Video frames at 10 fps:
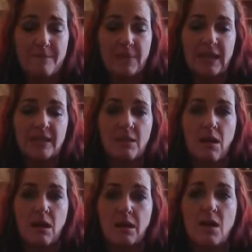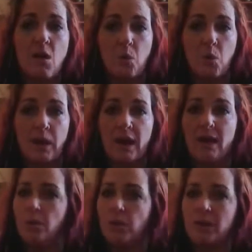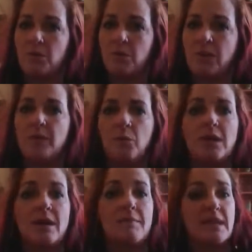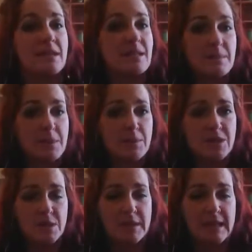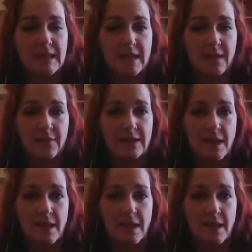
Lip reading: based on what I'm working with and what I'm being exposed to at any given